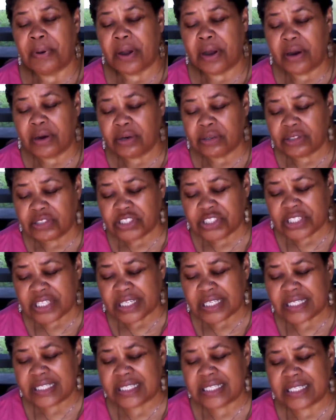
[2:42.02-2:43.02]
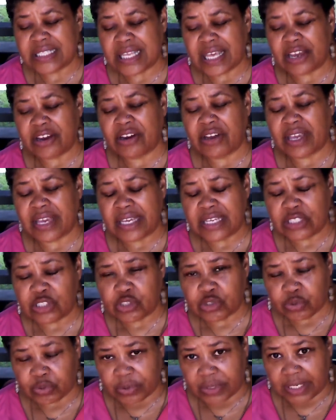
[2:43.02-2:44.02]
purchased their
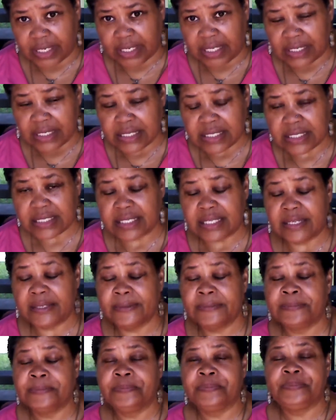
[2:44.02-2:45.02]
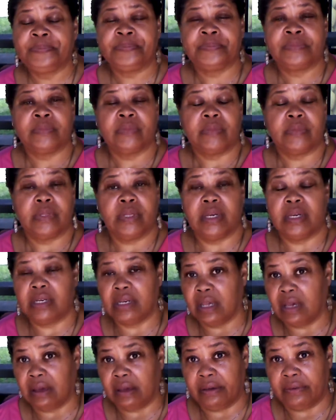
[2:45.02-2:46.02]
entries
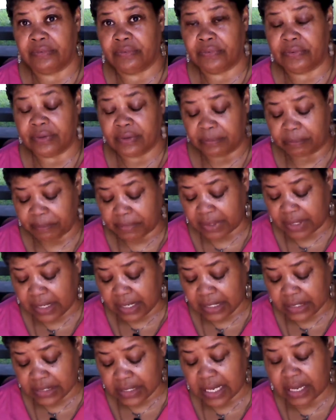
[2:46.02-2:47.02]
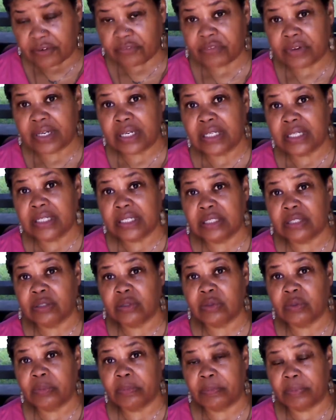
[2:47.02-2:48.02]
enough, because every
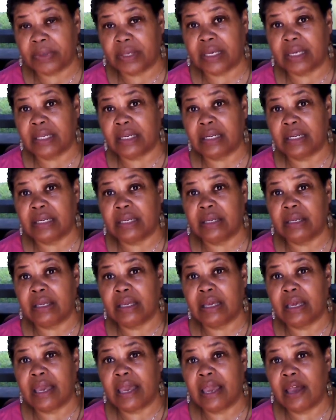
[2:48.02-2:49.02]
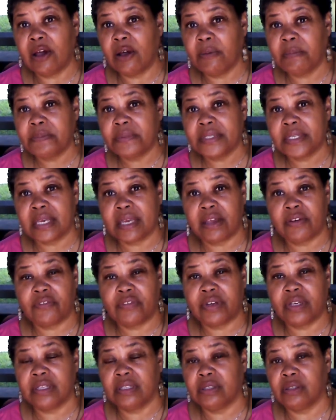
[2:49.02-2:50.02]
little bit helps,
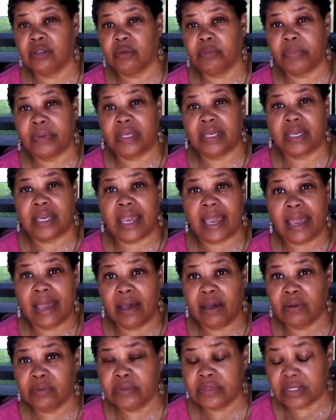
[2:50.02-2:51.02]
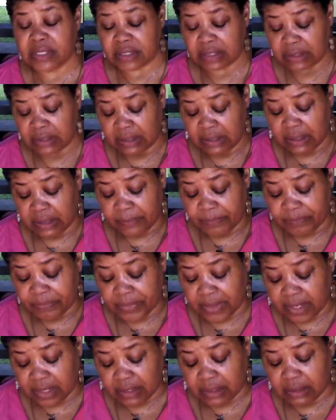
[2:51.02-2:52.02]
every little bit counts.
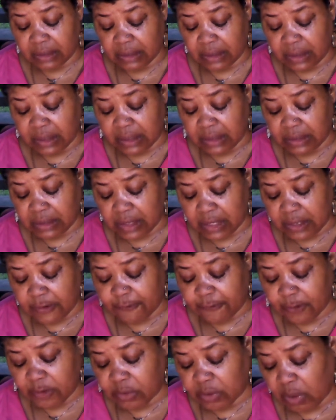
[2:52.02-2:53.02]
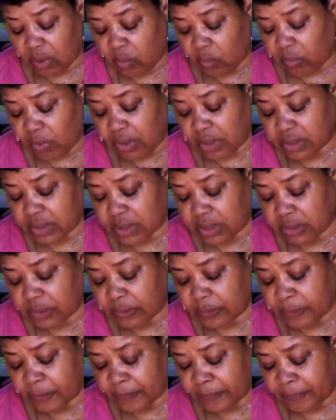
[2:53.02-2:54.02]
And if you don't want to